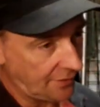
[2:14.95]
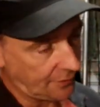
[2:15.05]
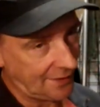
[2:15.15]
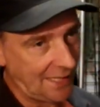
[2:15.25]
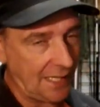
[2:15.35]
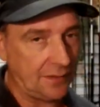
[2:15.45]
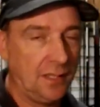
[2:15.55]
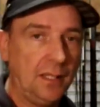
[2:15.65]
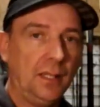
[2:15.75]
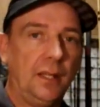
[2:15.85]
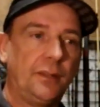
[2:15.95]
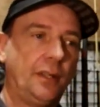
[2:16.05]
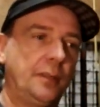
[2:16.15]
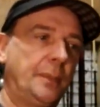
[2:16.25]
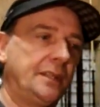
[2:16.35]
So again,
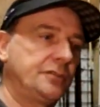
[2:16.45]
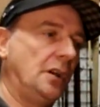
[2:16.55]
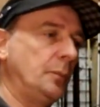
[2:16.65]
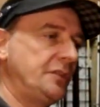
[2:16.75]
another big job.